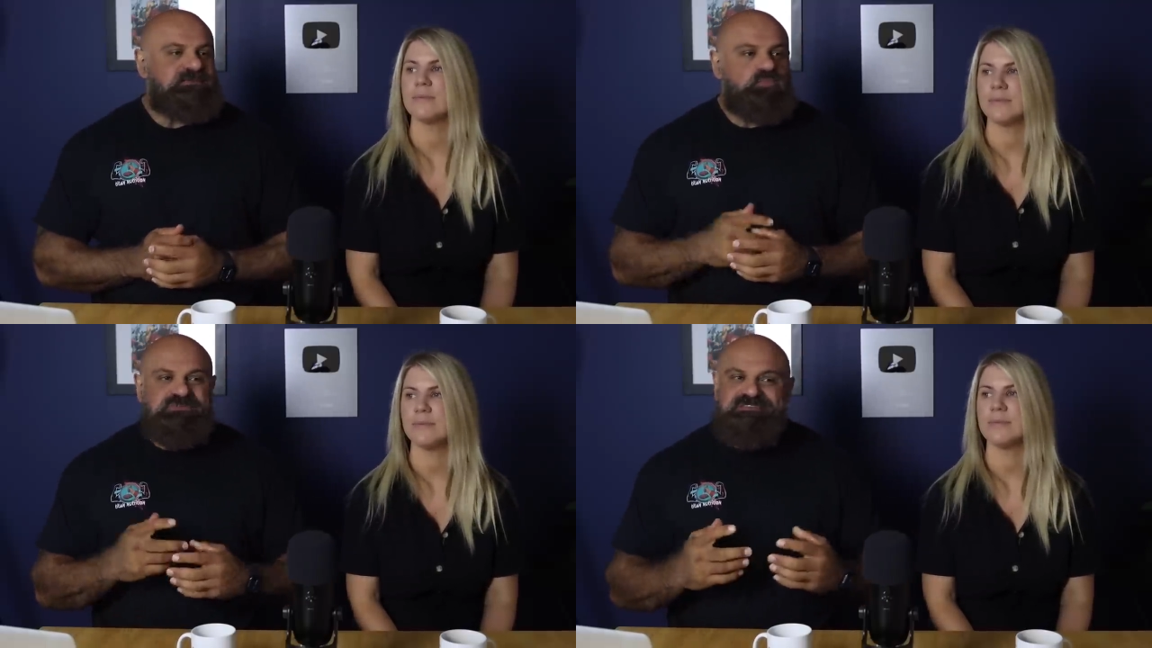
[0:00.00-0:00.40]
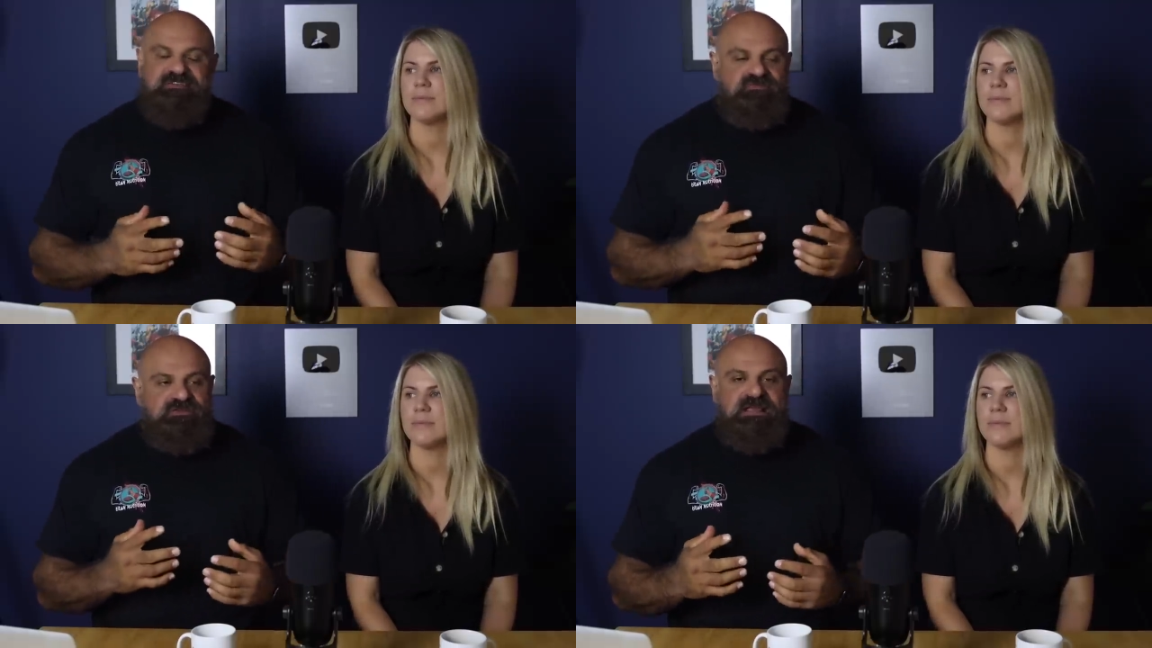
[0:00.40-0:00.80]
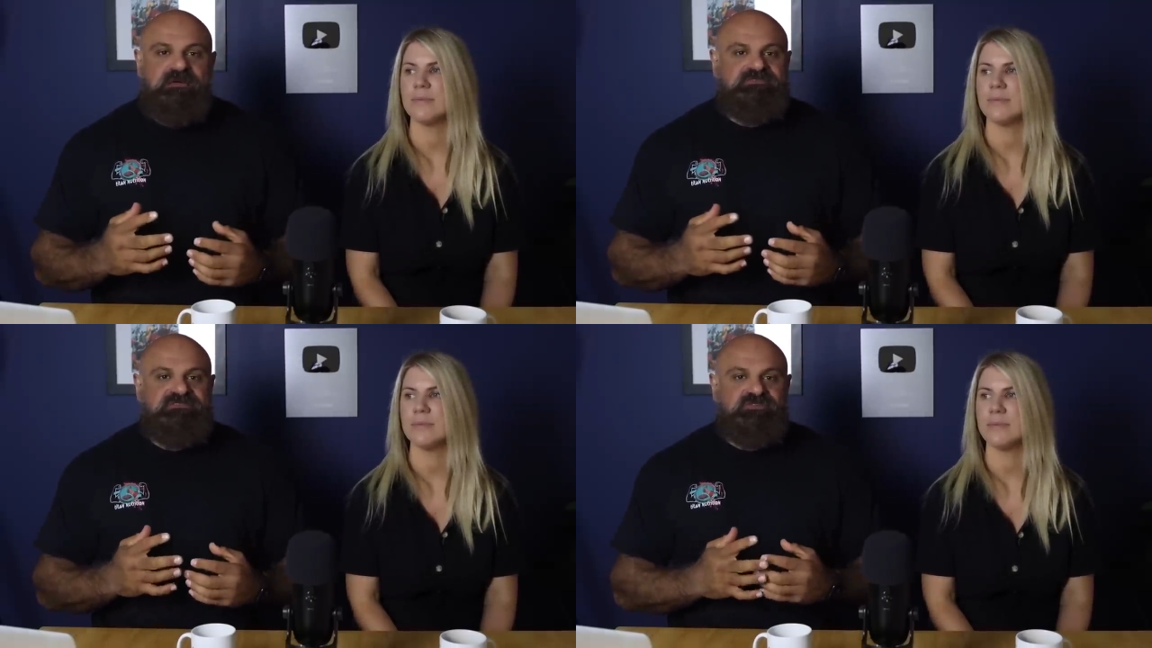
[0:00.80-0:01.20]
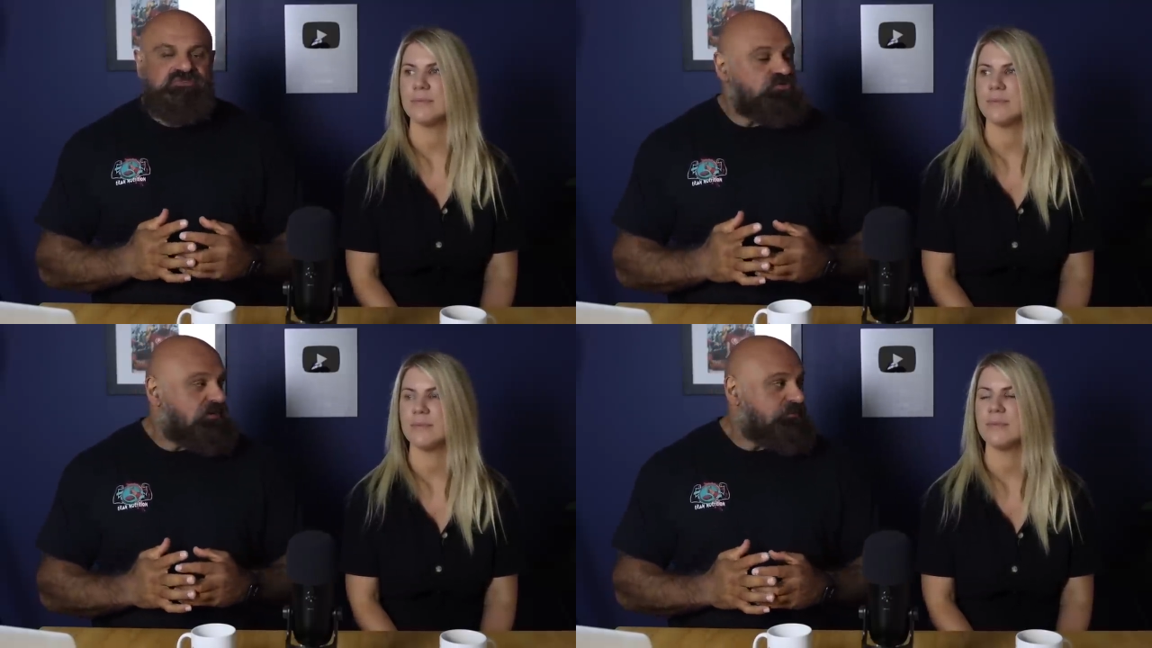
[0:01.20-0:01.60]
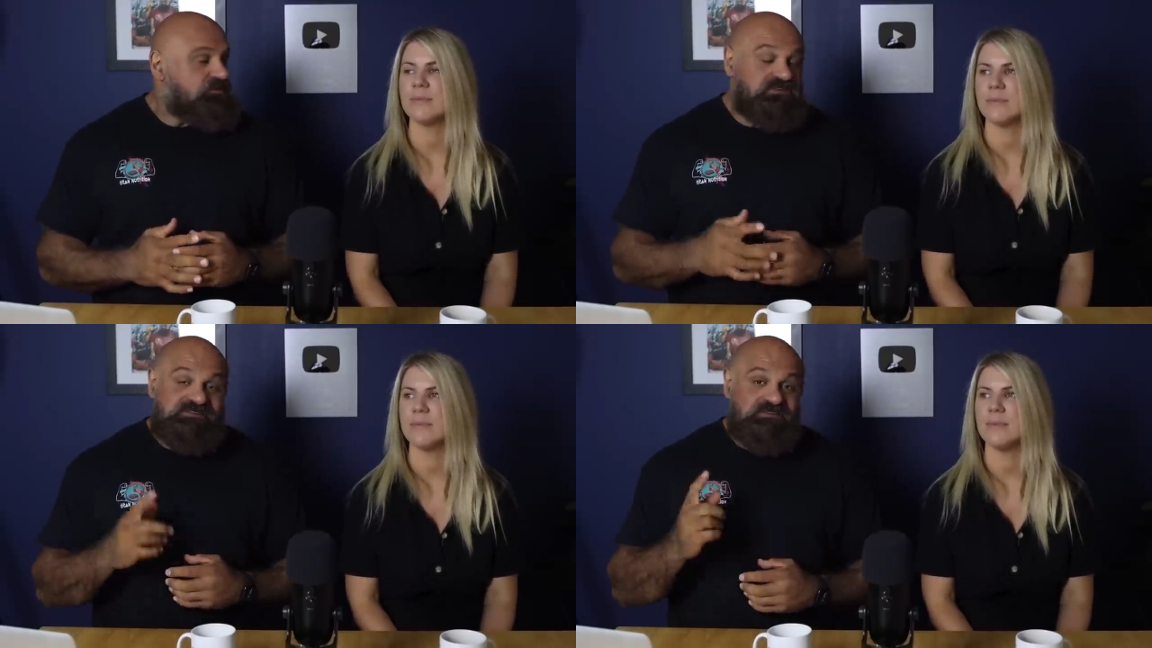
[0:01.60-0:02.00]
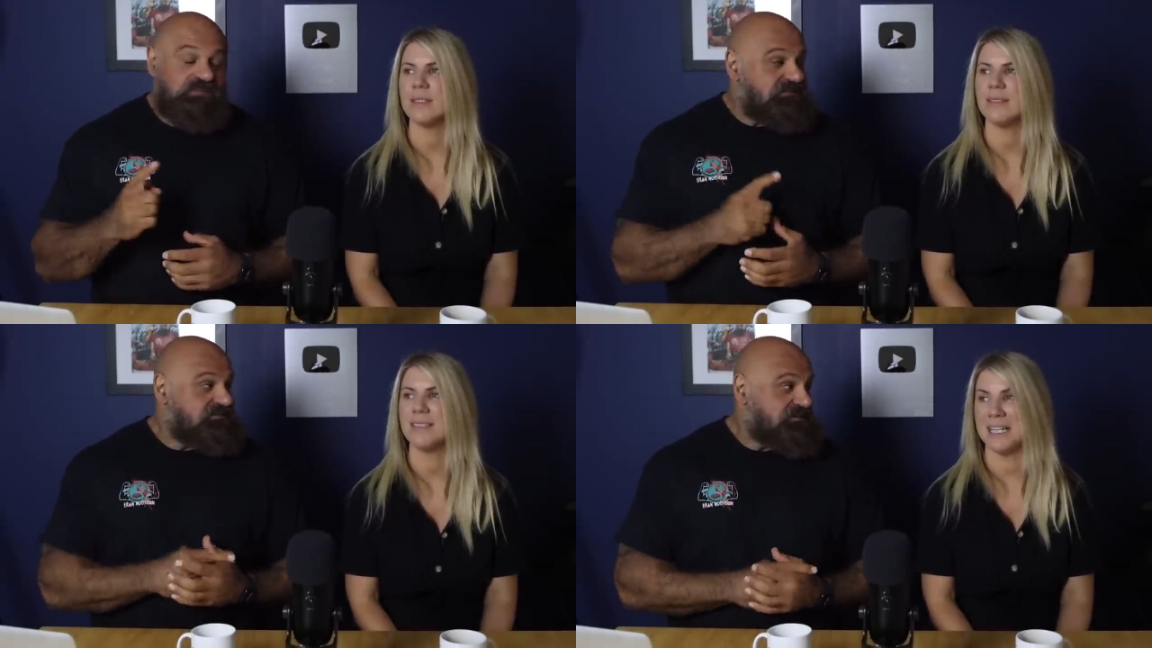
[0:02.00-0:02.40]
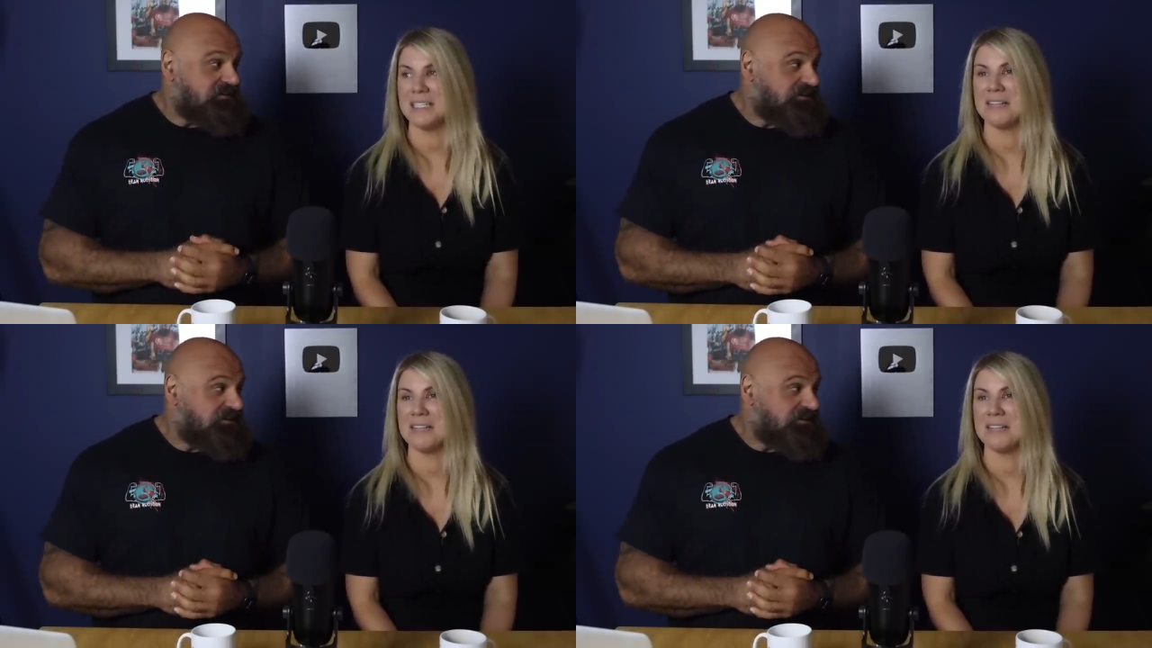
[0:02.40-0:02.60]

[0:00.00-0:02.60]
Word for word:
Speaker 1: was never renowned as a good truck puller until last year, uh,